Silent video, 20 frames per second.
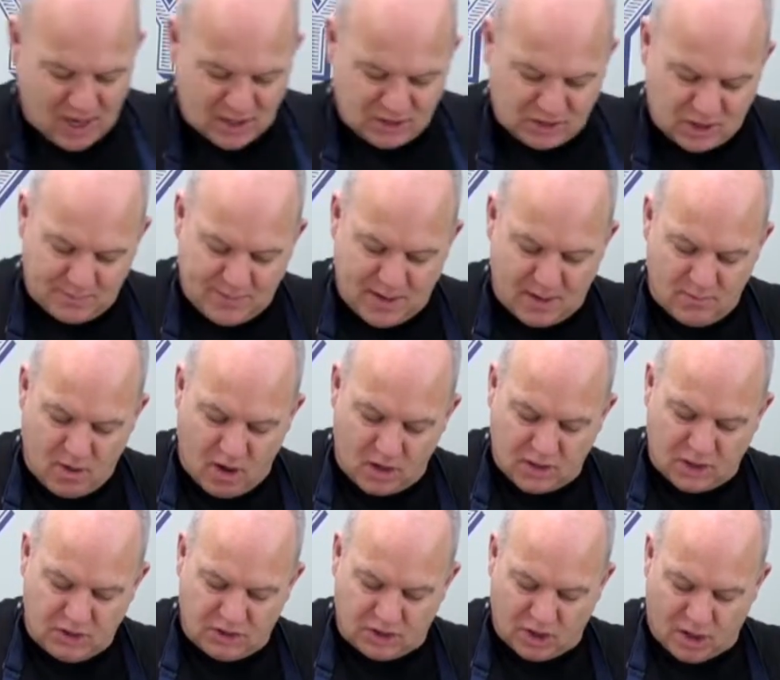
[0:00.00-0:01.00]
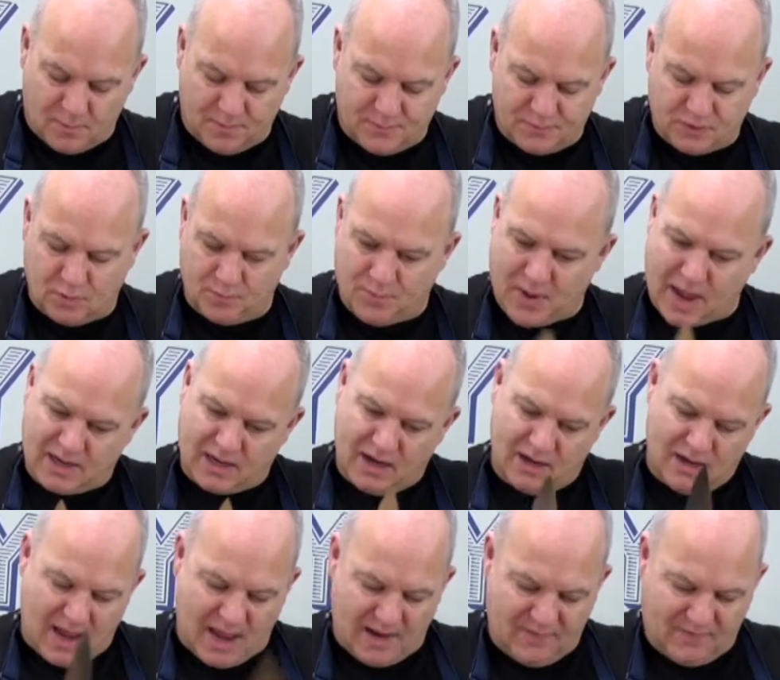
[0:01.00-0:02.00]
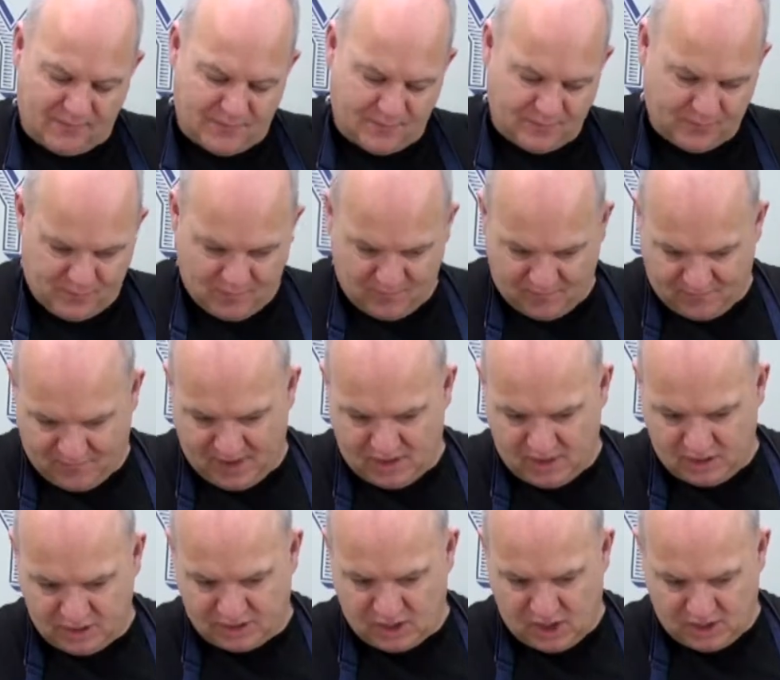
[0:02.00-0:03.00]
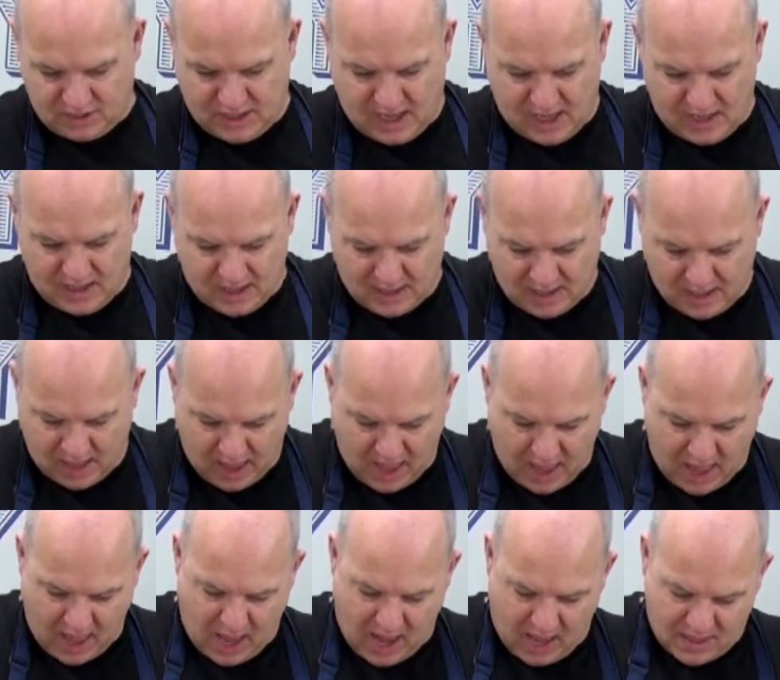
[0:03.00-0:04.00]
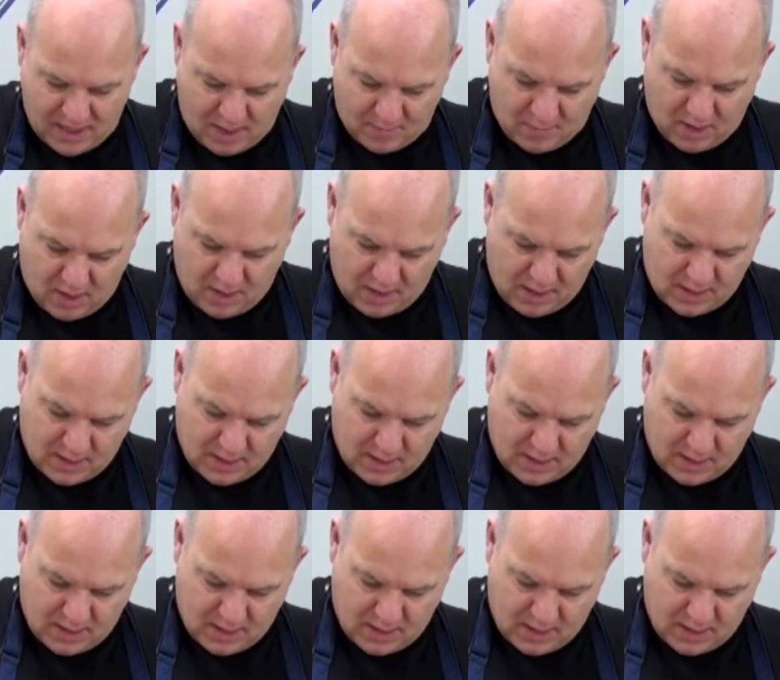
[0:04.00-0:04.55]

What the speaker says: it should be a rock and chop. So back your knife, fingers tucked in, and then we're